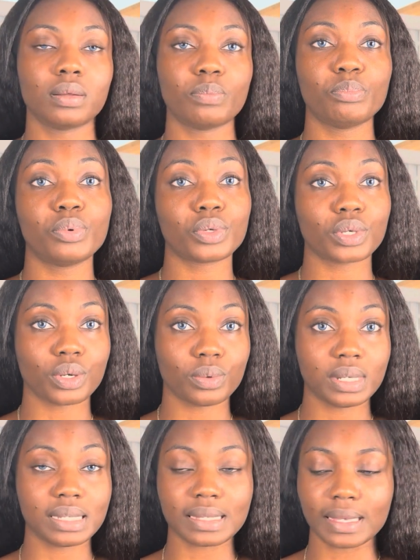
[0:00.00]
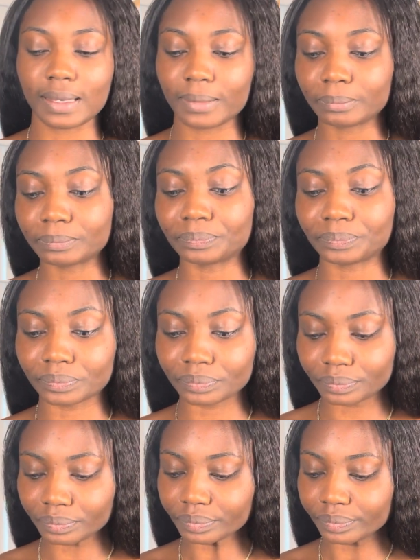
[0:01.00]
book your reading.
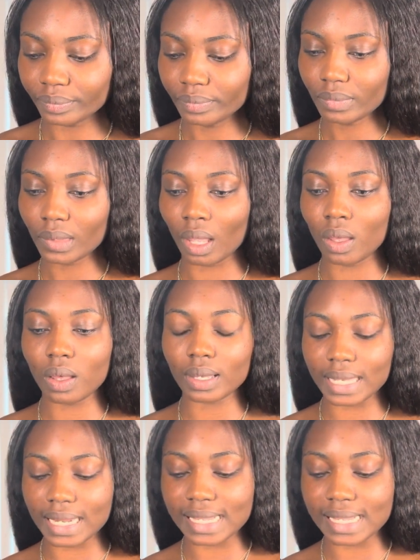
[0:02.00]
Okay,